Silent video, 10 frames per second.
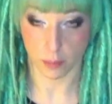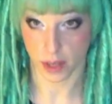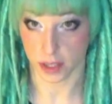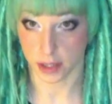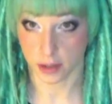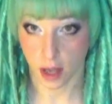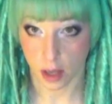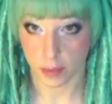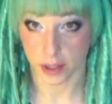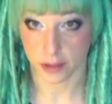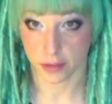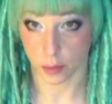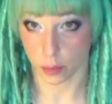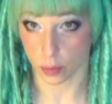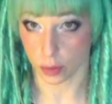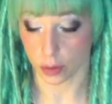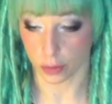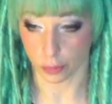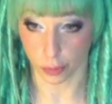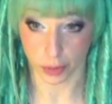bending the comics or
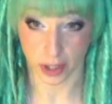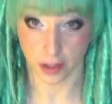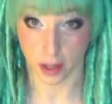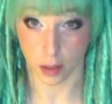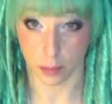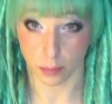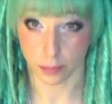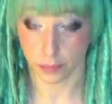ruining them.